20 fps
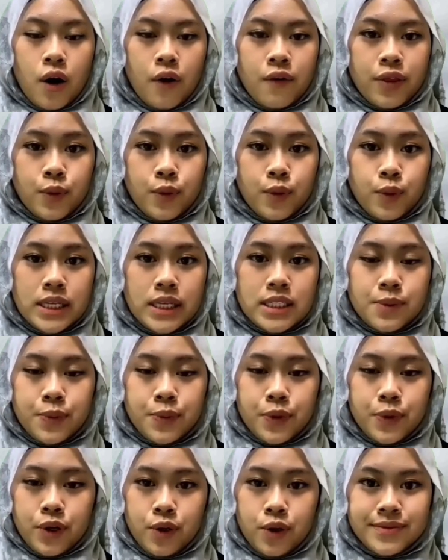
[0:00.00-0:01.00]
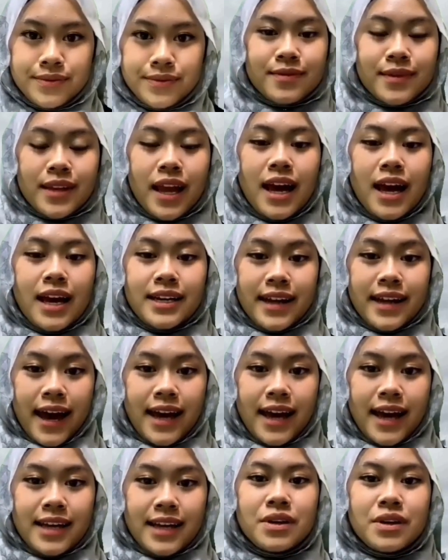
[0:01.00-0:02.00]
wheat produced.
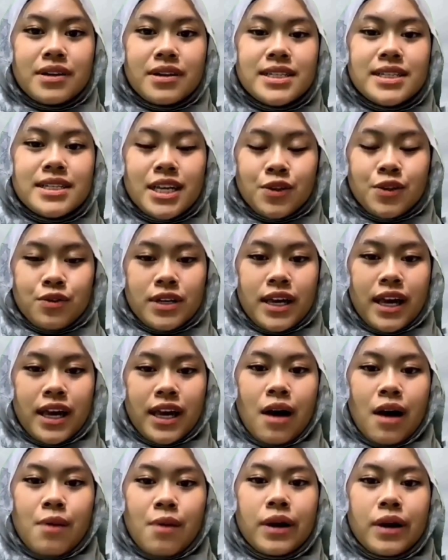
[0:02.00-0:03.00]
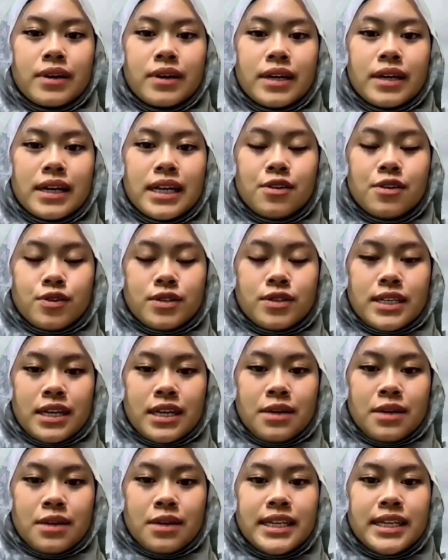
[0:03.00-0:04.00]
Next, minerals in UK are primarily used in
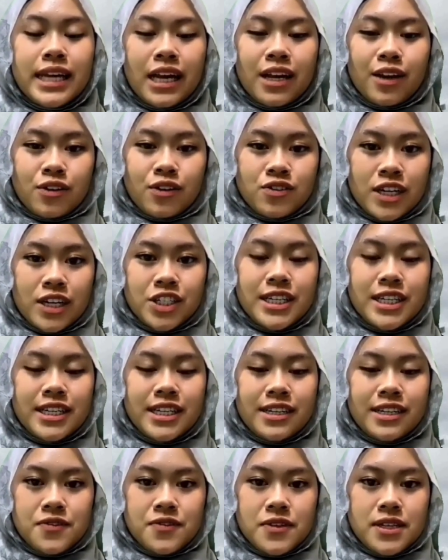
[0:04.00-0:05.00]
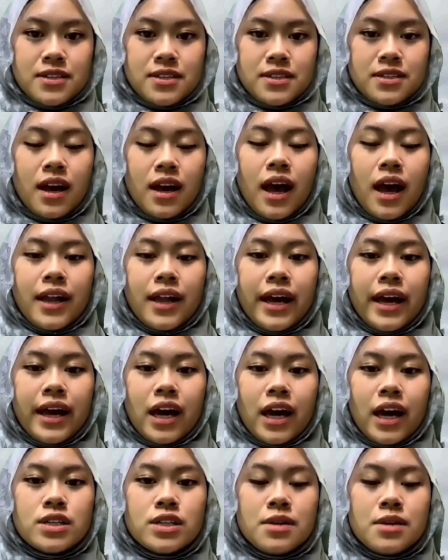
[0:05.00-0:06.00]
building and construction industries. They are
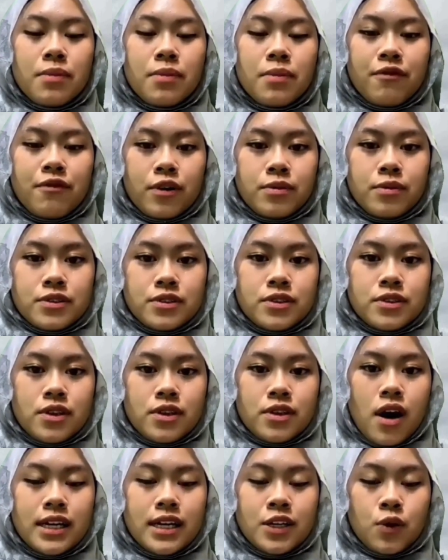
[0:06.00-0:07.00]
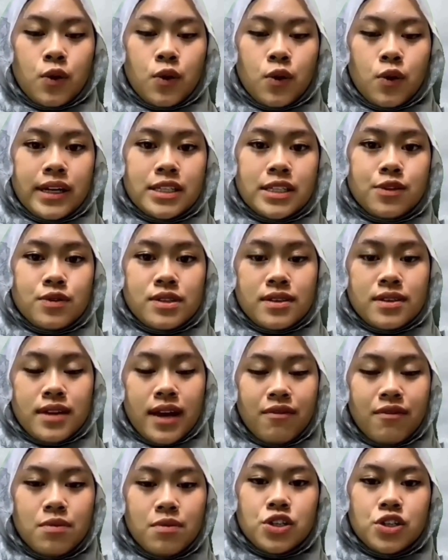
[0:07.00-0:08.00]
usually mined from the soil in quarries using heavy
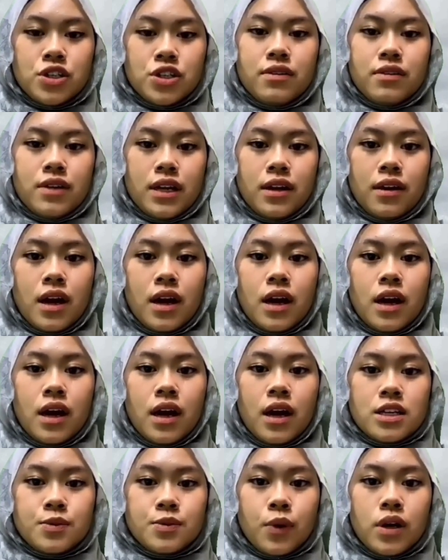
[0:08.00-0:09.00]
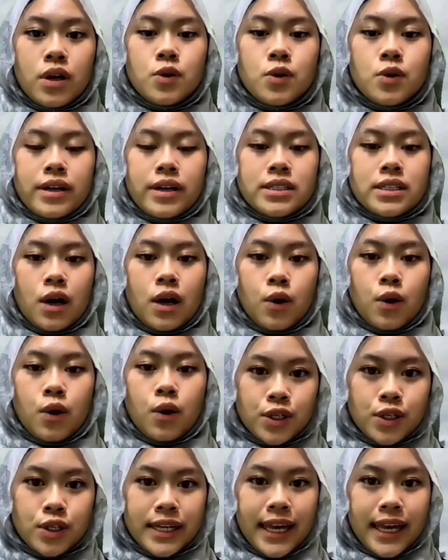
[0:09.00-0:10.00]
machinery. Smaller quarries are also
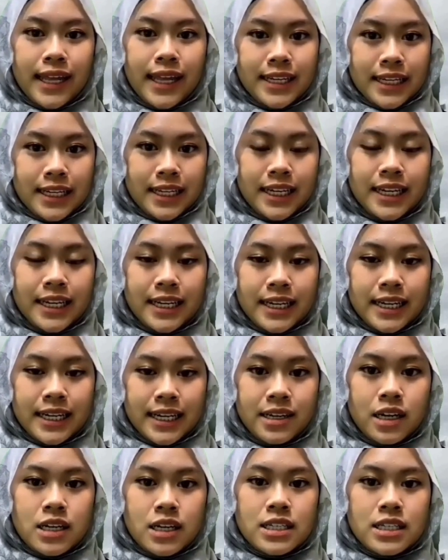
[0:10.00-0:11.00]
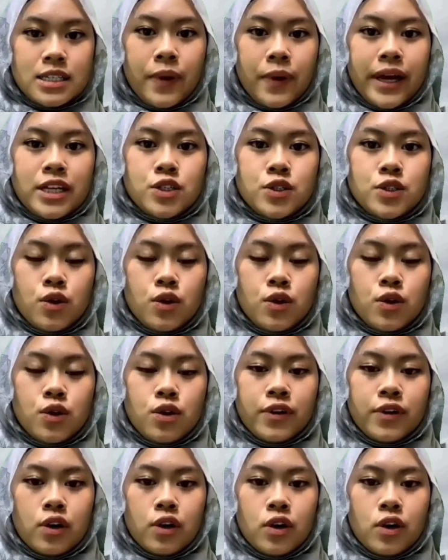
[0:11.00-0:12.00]
located in England, supplying stone for the
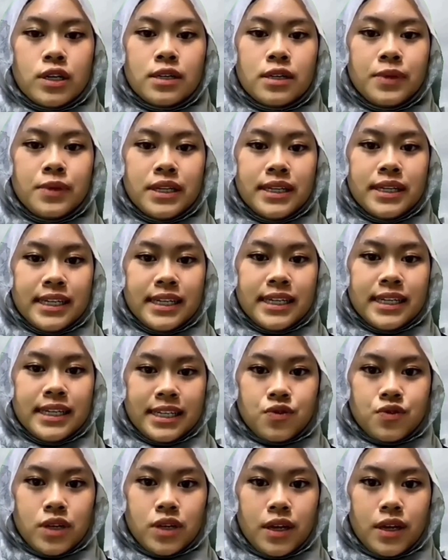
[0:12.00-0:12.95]
local building industry.